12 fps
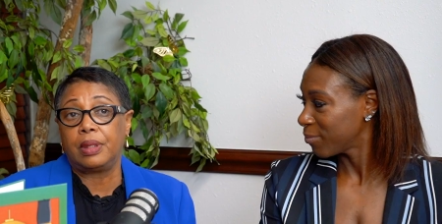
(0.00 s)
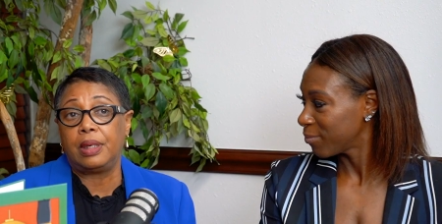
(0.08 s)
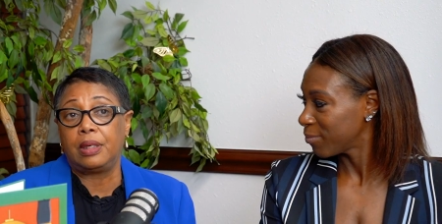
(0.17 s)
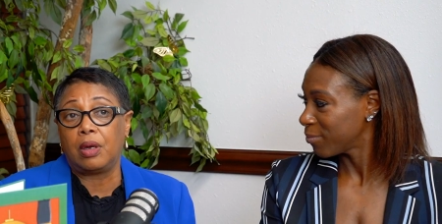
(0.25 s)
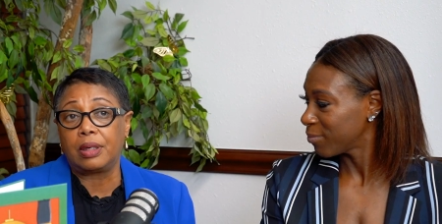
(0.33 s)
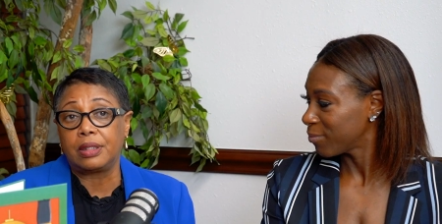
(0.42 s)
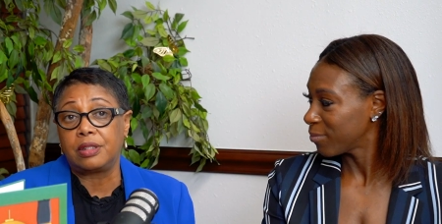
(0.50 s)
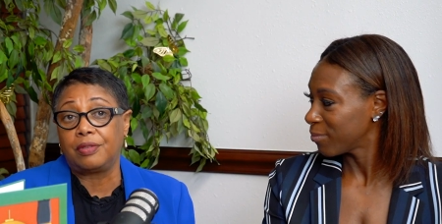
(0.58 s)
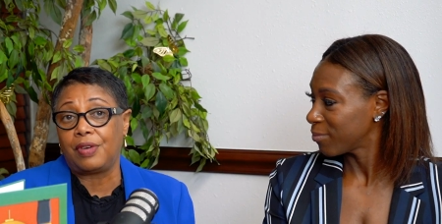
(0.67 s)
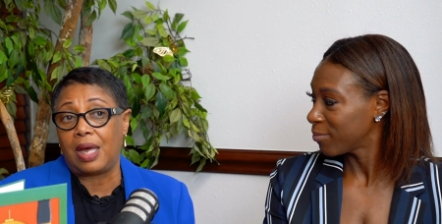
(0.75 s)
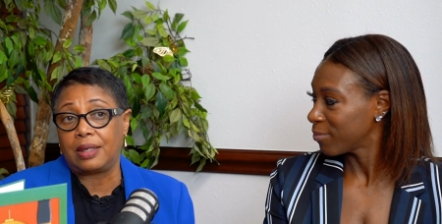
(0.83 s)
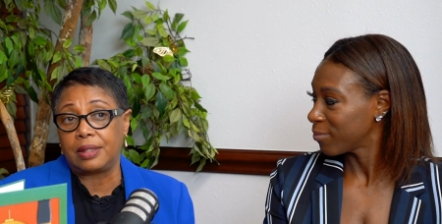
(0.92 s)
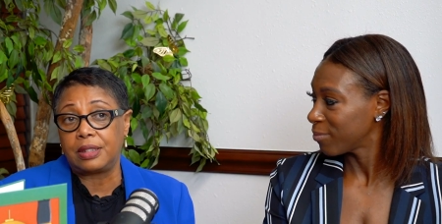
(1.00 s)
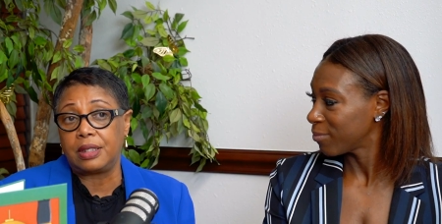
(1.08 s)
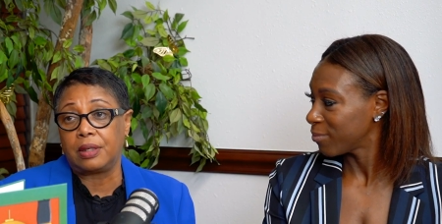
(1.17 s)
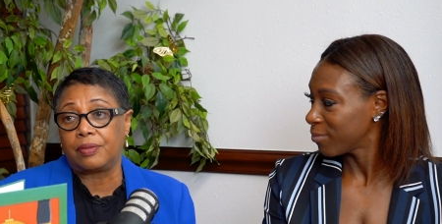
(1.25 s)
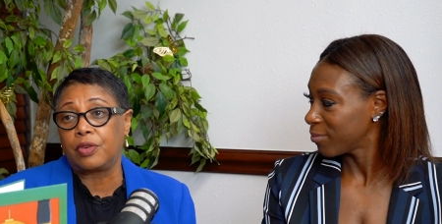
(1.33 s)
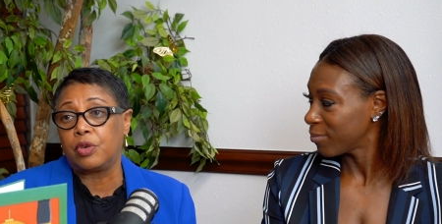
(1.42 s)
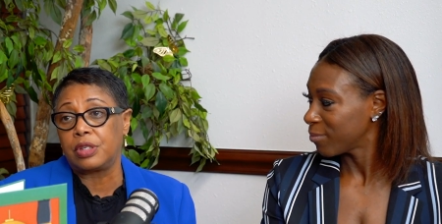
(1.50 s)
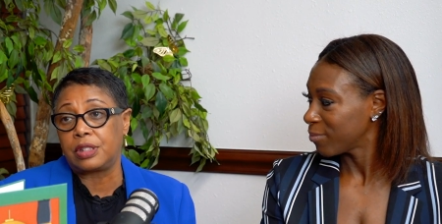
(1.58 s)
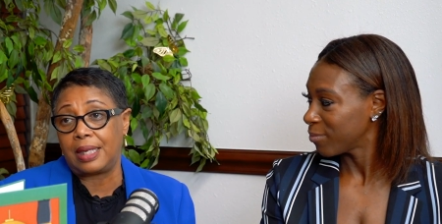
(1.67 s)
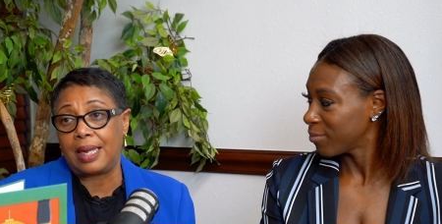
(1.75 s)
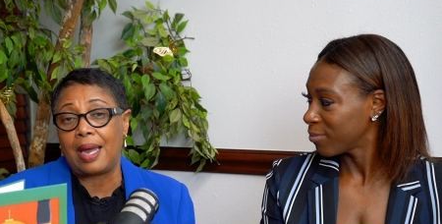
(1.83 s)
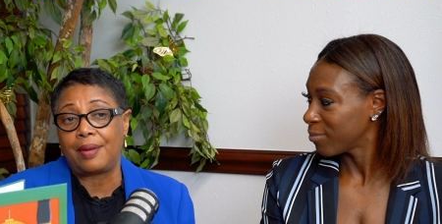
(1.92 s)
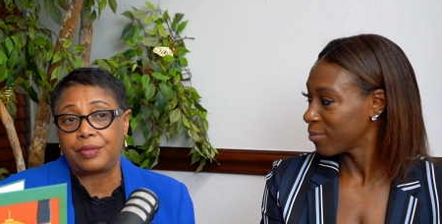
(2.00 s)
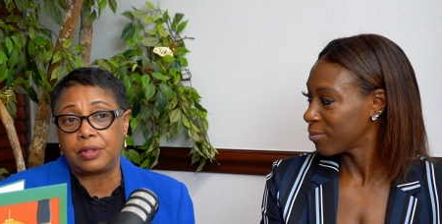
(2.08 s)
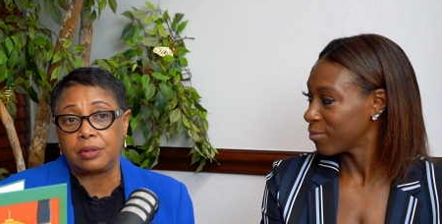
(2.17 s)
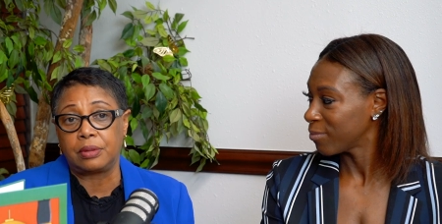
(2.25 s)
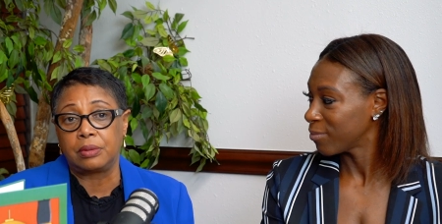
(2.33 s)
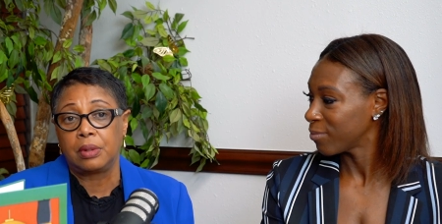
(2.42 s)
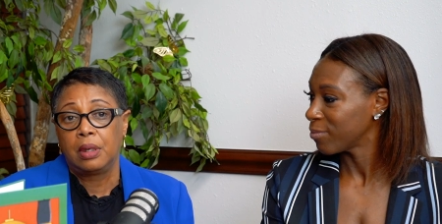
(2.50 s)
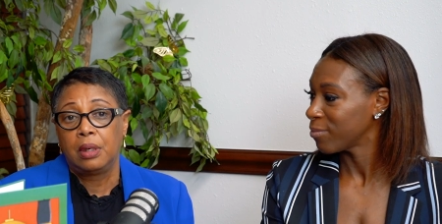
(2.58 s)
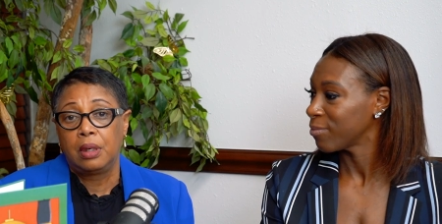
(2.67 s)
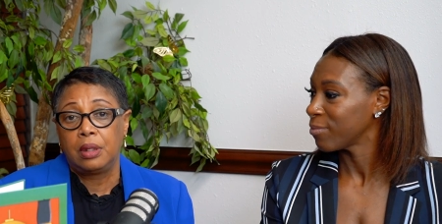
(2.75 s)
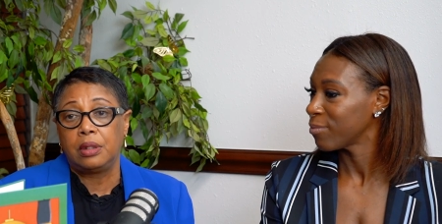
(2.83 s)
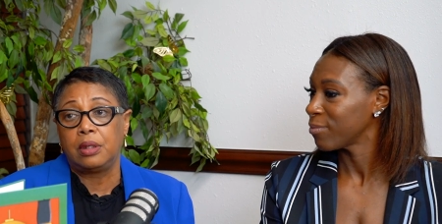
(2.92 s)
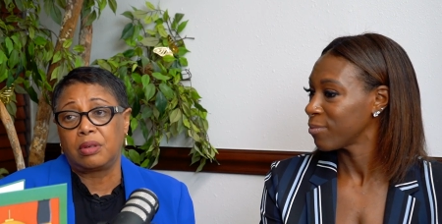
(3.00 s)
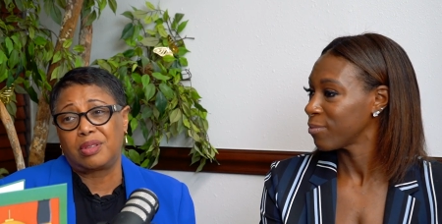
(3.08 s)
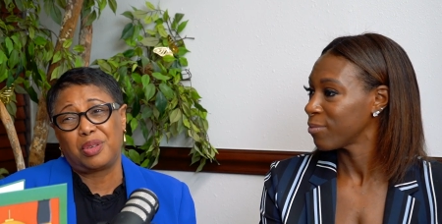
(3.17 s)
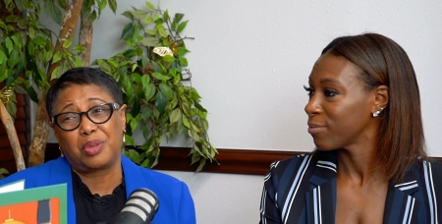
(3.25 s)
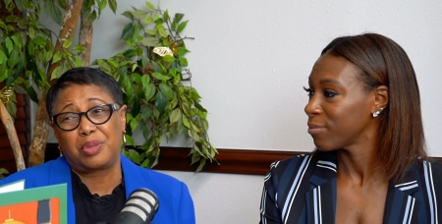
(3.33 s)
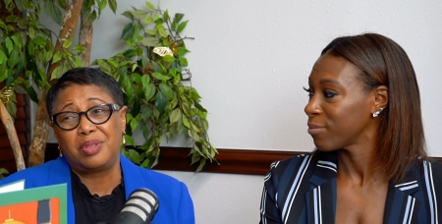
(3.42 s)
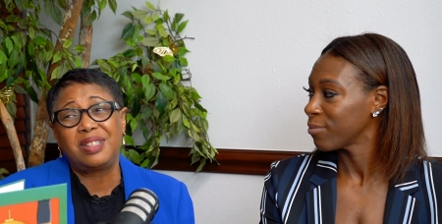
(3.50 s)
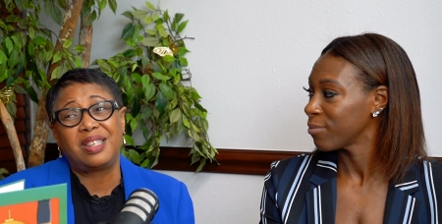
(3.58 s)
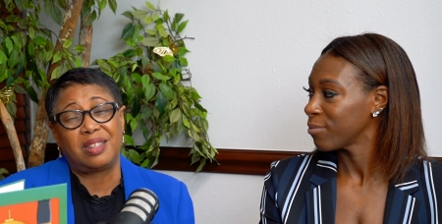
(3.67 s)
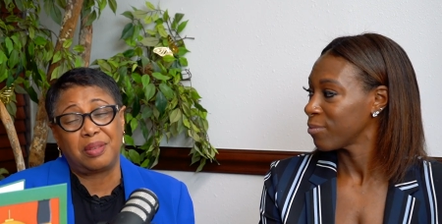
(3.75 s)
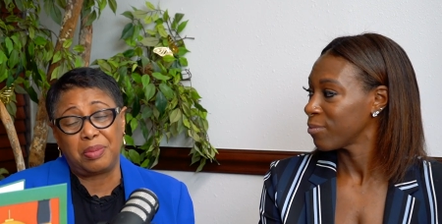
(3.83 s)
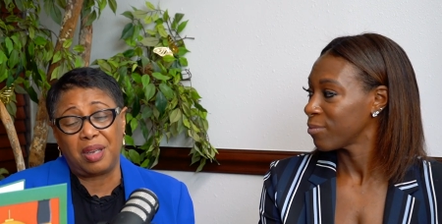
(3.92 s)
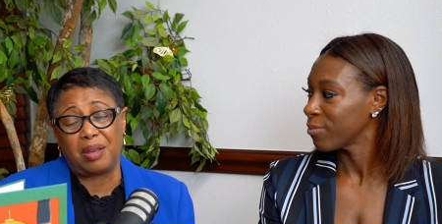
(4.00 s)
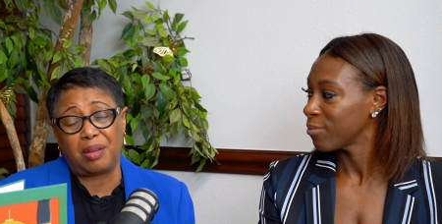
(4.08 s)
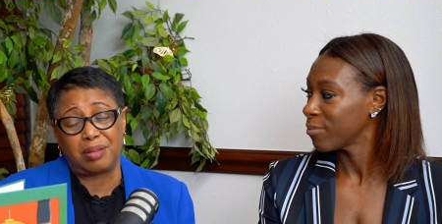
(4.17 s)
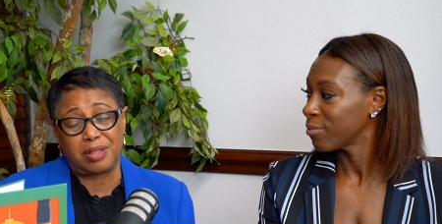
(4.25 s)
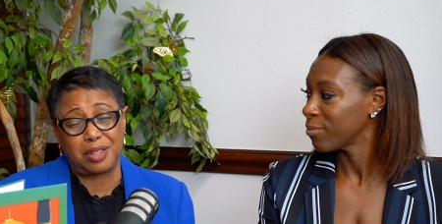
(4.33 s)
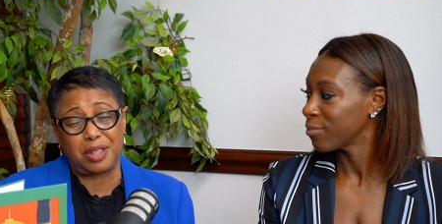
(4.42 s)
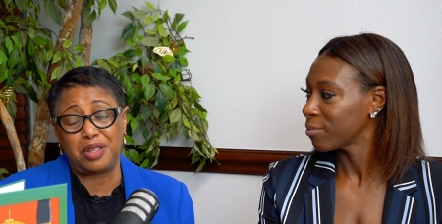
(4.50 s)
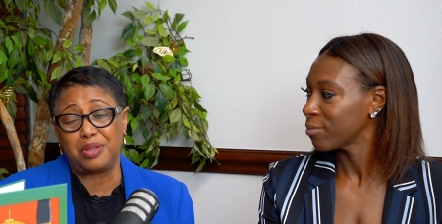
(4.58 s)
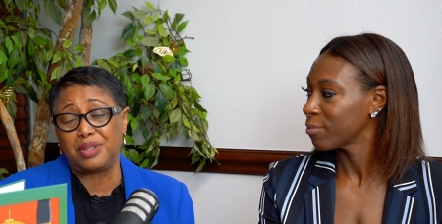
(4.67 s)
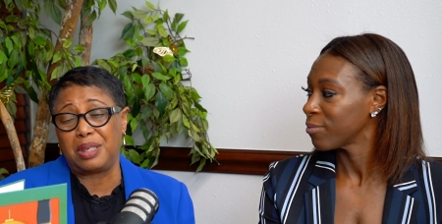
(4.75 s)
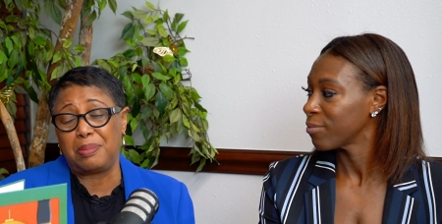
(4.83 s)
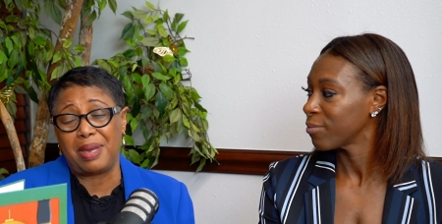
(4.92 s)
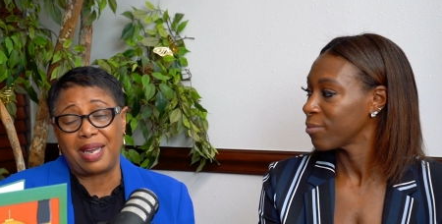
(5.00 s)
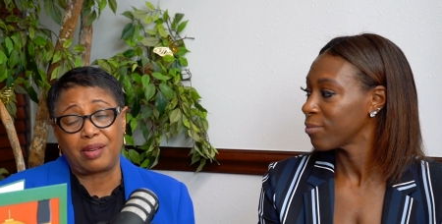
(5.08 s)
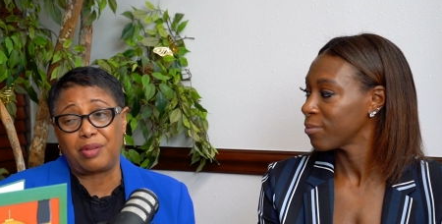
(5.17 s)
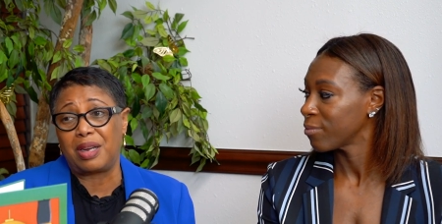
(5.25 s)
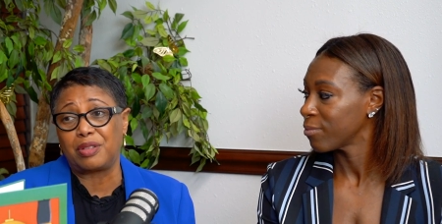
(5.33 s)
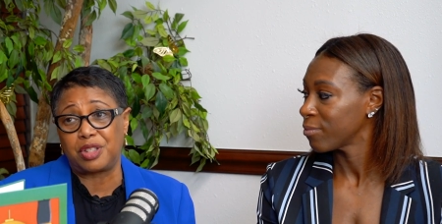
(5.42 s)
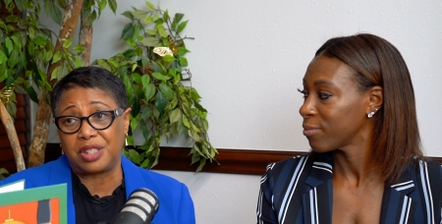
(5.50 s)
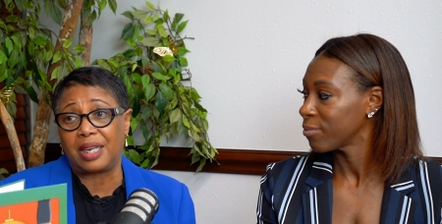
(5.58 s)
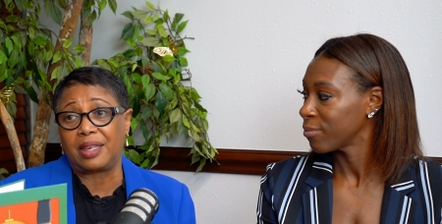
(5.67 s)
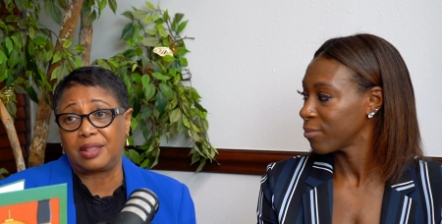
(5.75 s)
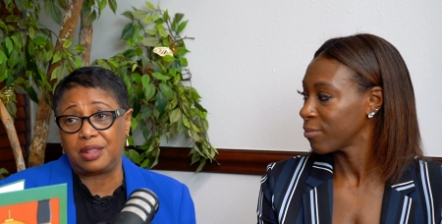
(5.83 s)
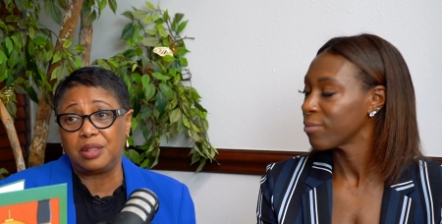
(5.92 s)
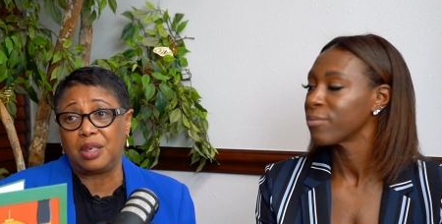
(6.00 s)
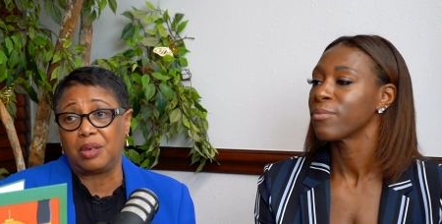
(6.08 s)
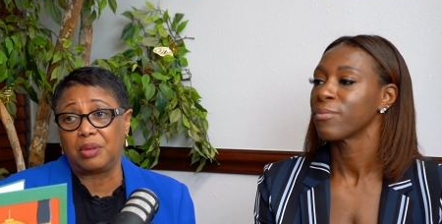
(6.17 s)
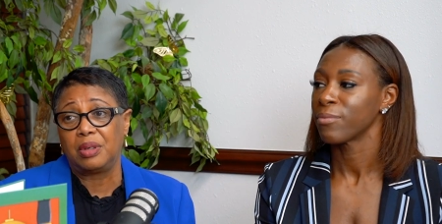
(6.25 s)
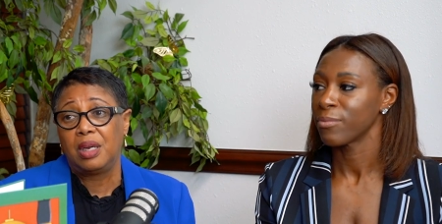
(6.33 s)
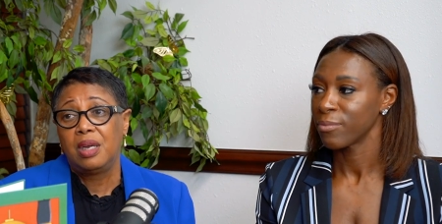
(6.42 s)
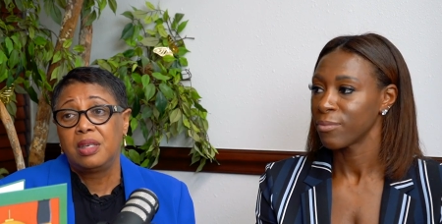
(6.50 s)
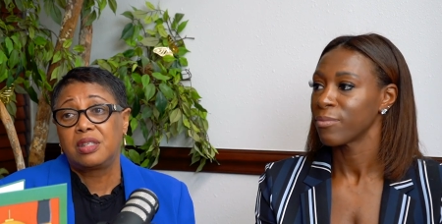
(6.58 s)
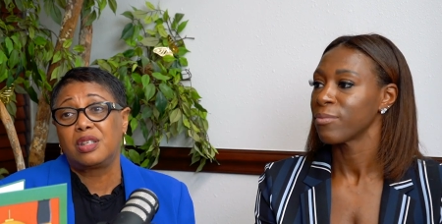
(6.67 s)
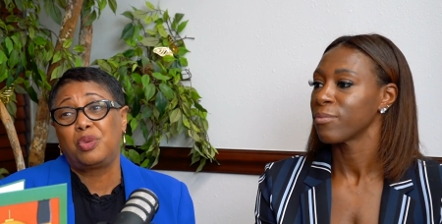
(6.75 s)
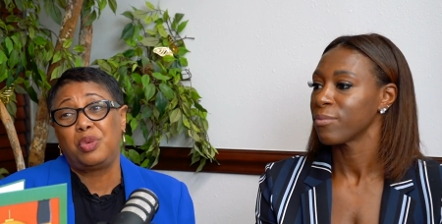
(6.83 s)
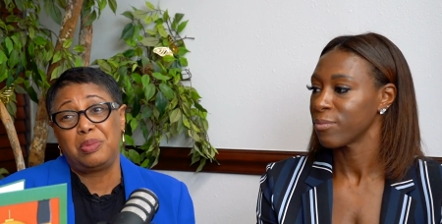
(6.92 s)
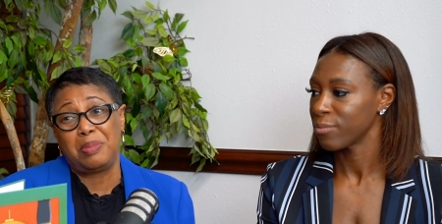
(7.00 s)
Speaker 1: In order to volunteer, of course, they have to, you know, go get a security background check, you know, so that we